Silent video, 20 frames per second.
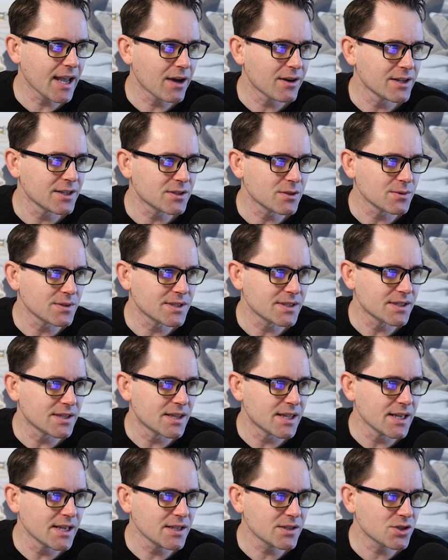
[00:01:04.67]
County. So it's
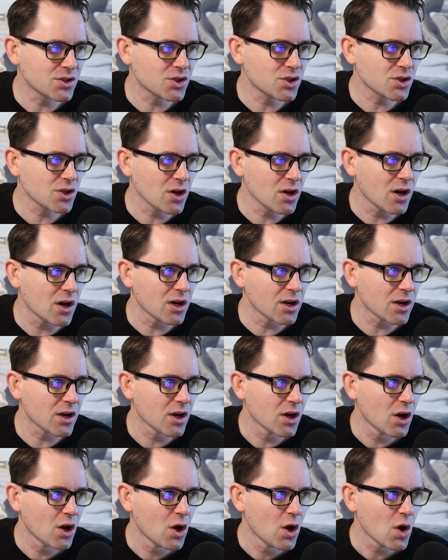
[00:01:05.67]
this chunk
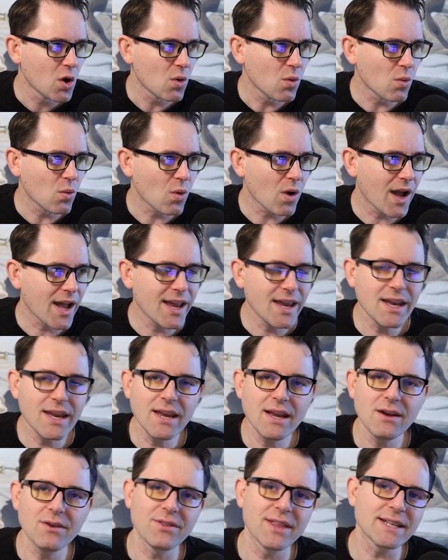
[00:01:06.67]
right
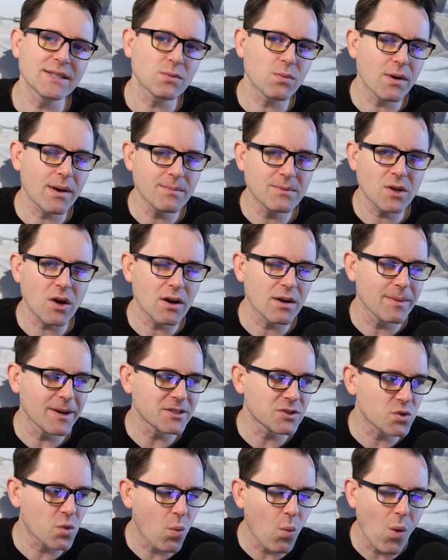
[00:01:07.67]
here. That's what I'm talking
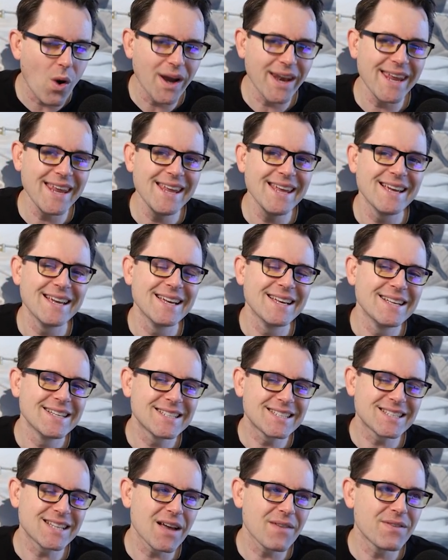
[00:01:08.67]
about.
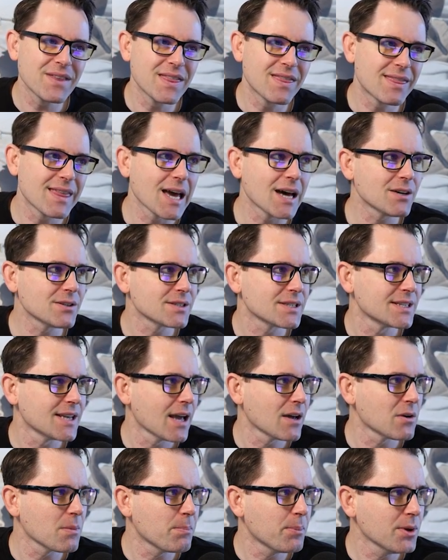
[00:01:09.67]
27,000.
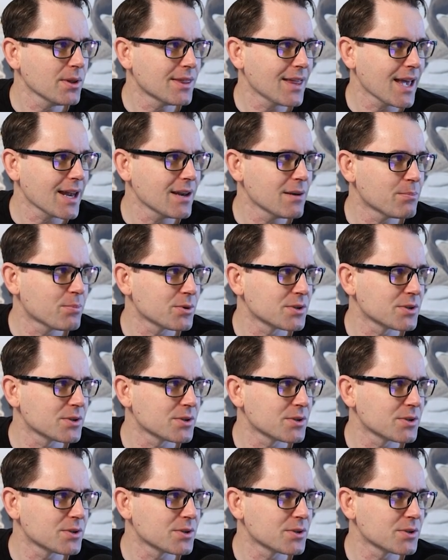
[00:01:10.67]
Now to put that in